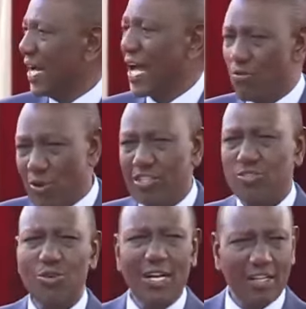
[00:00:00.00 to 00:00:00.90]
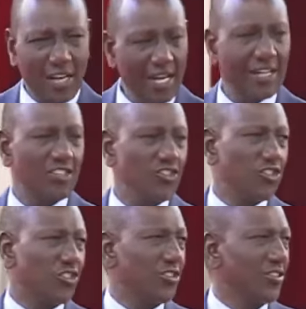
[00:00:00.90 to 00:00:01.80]
And I want to
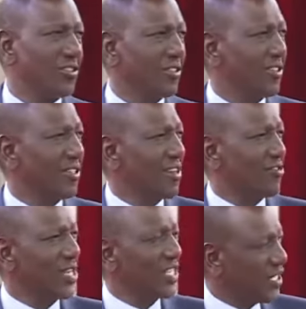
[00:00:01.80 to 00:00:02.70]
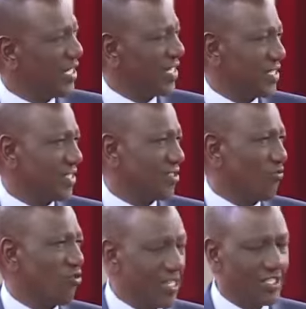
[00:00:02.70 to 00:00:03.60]
encourage residents
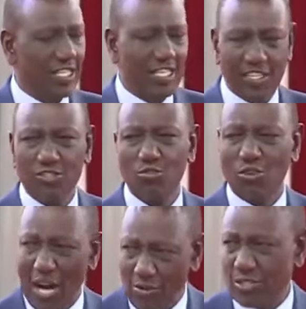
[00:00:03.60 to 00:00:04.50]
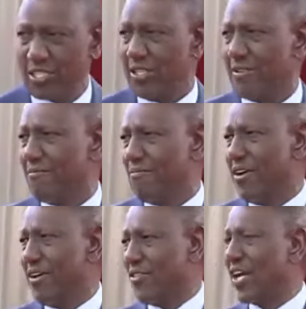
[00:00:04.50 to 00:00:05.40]
of Uasin Gishu County
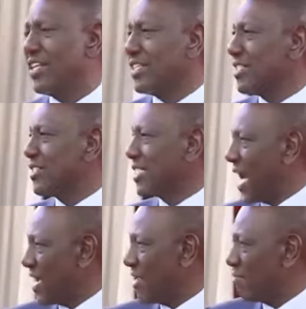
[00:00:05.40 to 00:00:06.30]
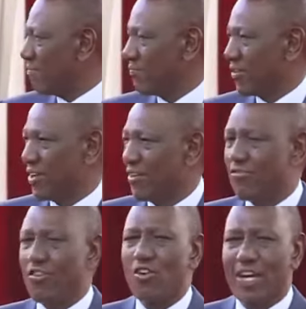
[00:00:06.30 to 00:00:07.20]
that it is time
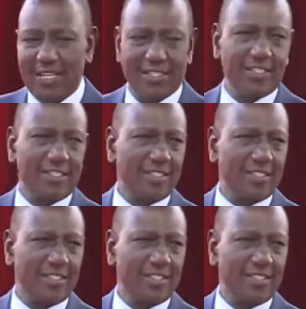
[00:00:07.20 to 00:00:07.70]
for us